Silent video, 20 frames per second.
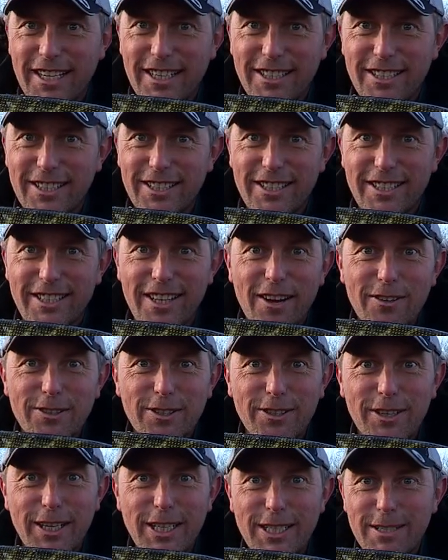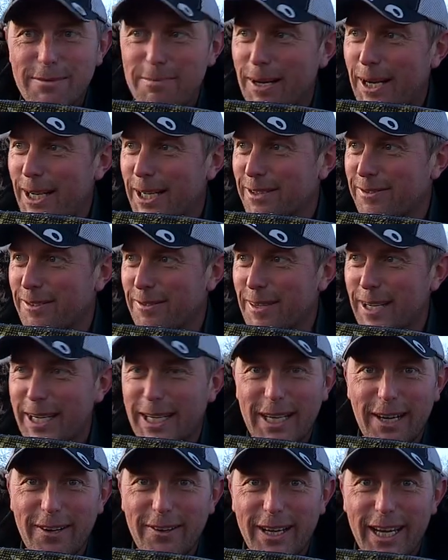Just those creature baits from
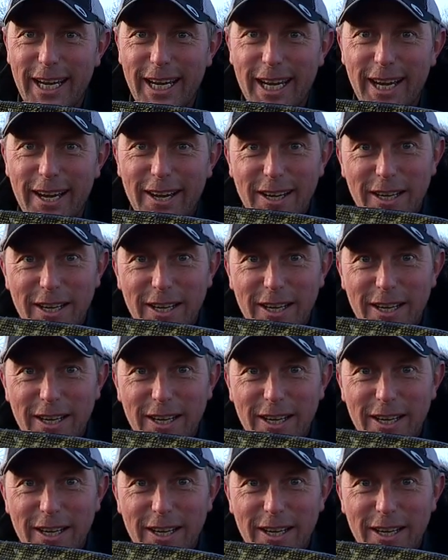Ecogear.